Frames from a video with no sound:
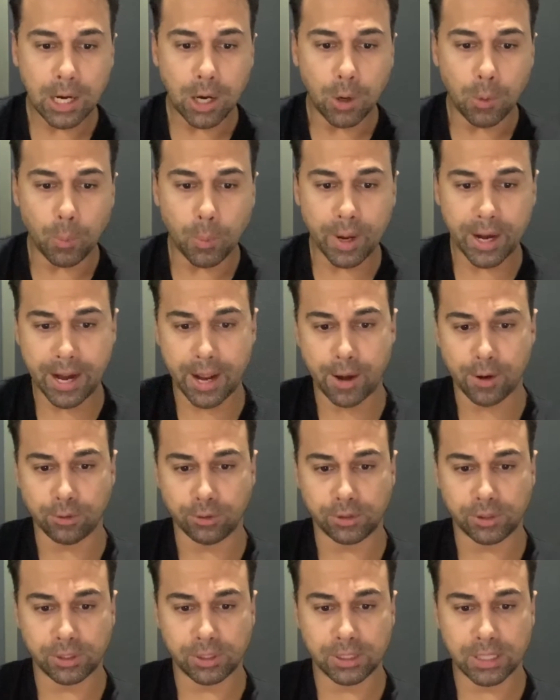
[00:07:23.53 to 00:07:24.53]
What
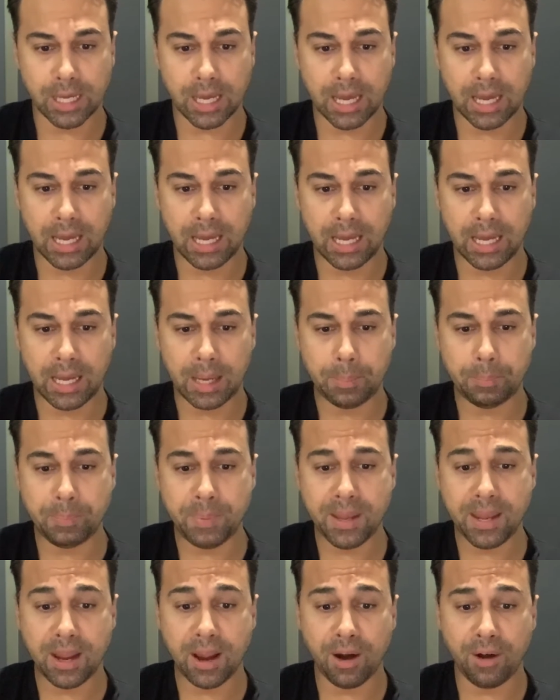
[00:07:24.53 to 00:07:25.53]
else? Be
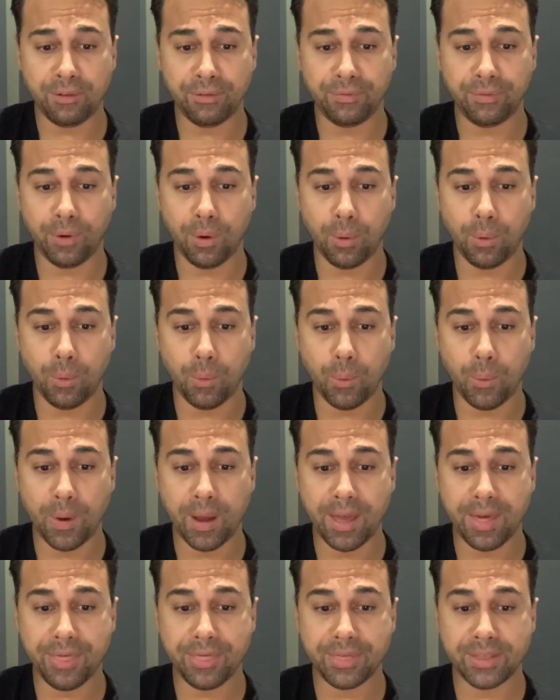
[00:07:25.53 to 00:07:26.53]
careful
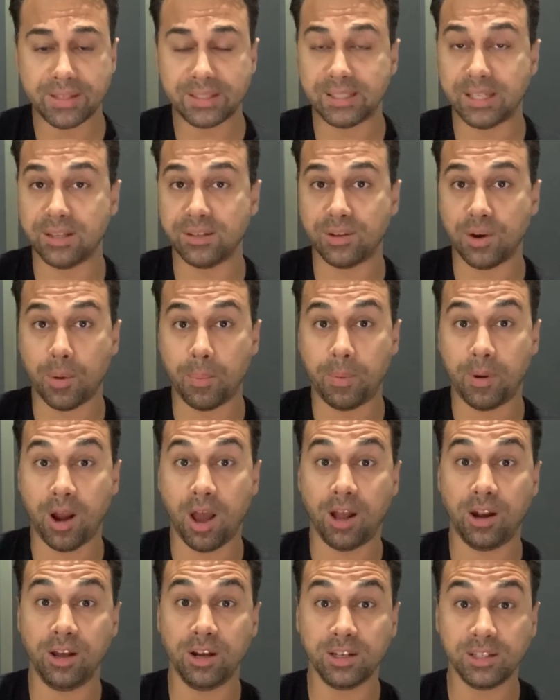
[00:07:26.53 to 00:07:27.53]
with seasonal
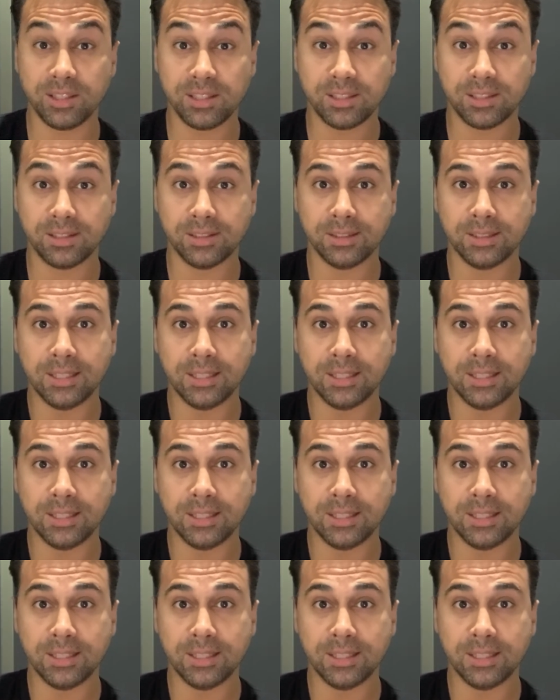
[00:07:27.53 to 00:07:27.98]
products,